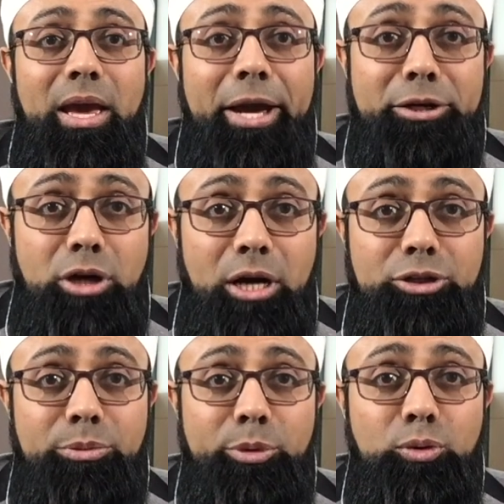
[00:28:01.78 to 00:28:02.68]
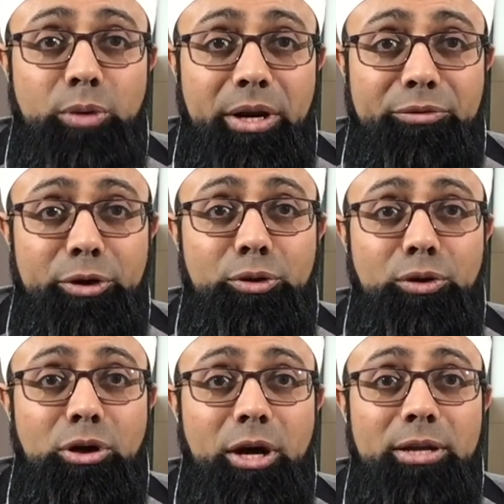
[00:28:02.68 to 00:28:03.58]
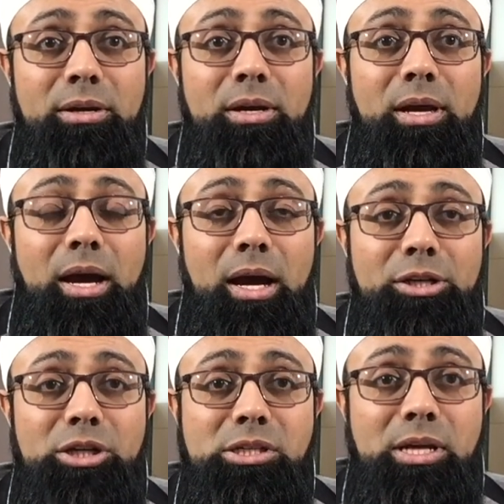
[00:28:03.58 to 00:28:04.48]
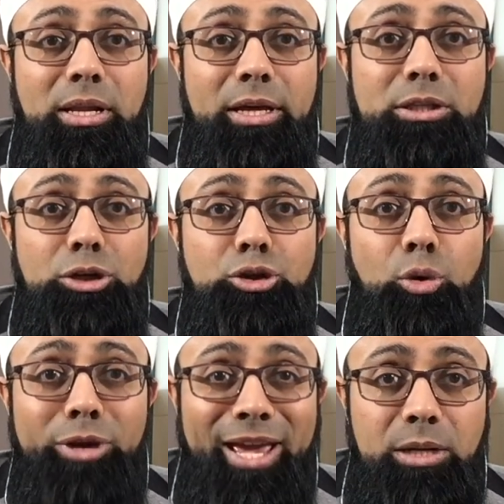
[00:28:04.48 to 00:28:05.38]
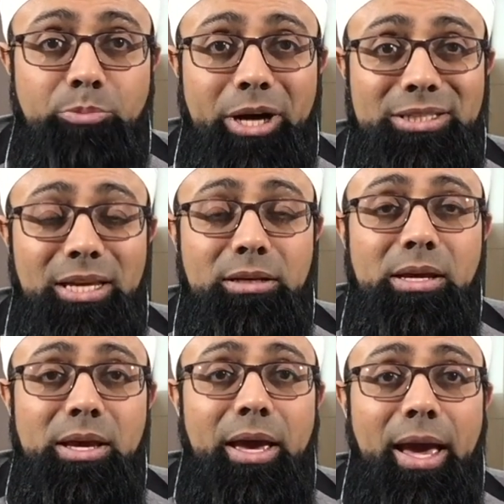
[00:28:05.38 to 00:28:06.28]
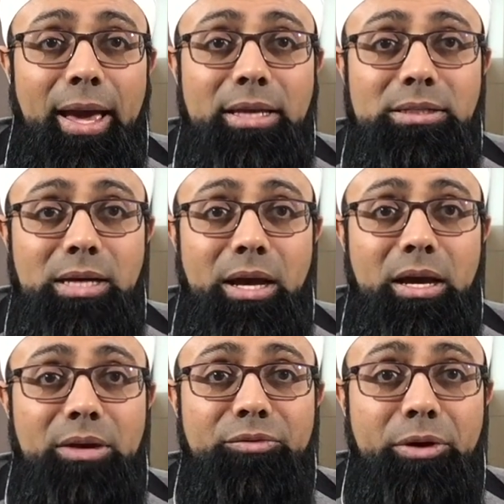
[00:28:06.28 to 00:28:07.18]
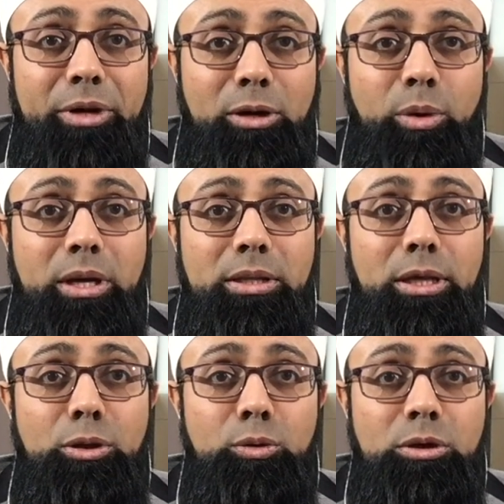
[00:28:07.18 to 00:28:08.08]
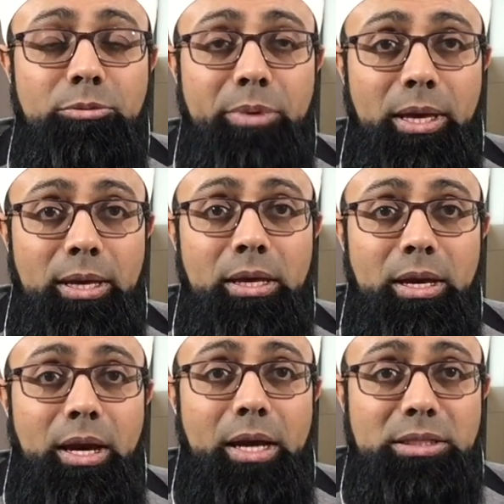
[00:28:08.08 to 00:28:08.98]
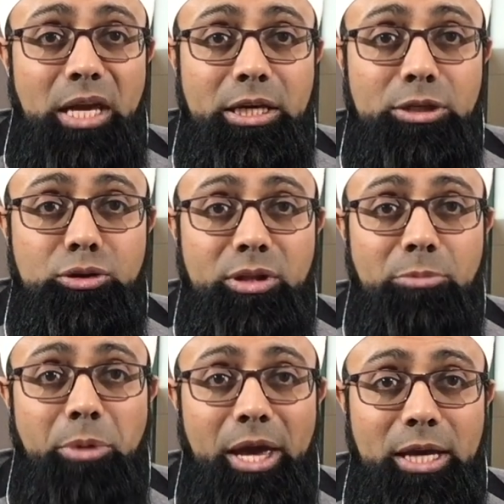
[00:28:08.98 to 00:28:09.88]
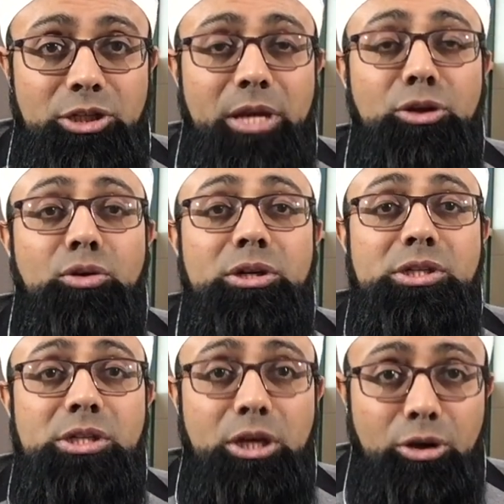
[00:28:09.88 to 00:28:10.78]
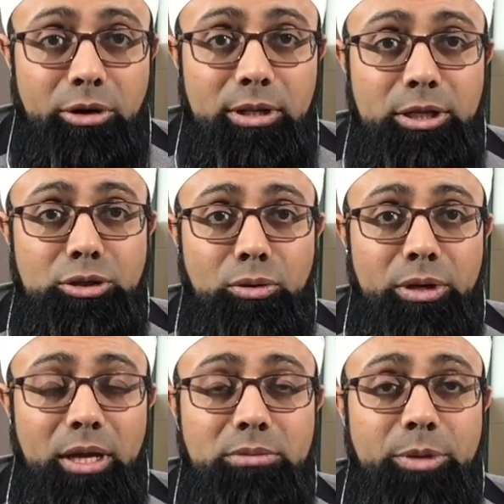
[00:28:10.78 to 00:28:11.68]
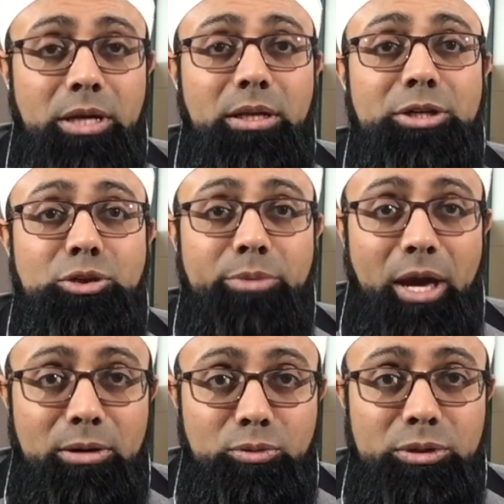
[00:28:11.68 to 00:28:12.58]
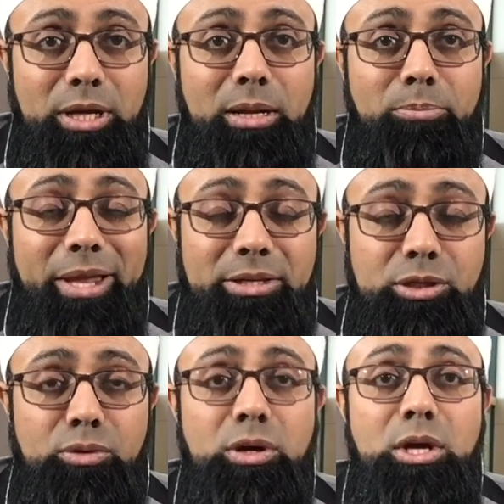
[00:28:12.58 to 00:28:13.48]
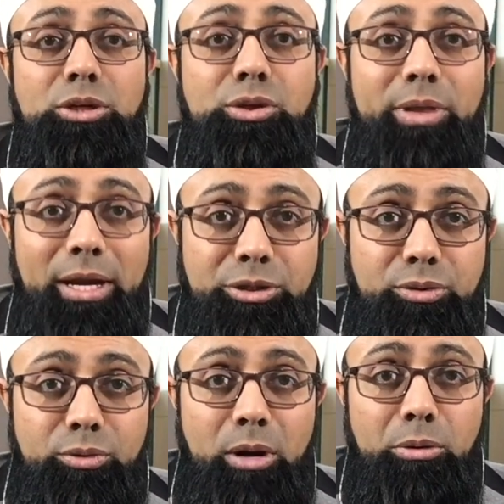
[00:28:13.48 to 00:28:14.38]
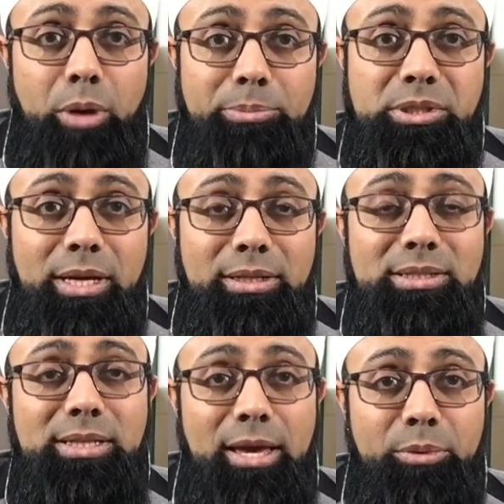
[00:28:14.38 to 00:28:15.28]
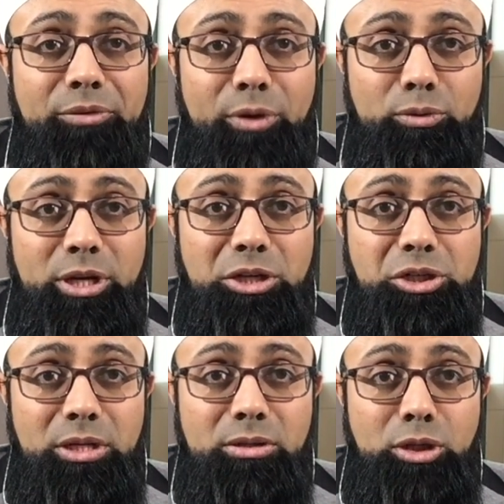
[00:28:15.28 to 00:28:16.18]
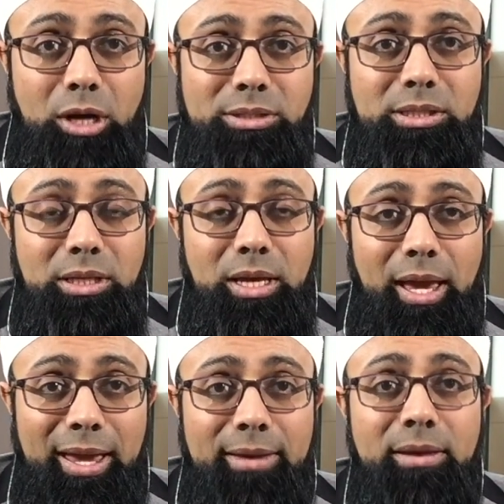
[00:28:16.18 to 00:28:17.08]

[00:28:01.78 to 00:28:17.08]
and contribute whatever you could. Uh, just click the donate button and uh, very quickly you will be uh, taken to the page and you could securely donate. May Allah subhanahu wa ta'ala bless you. So that's through our website, islamic foundation dot c a.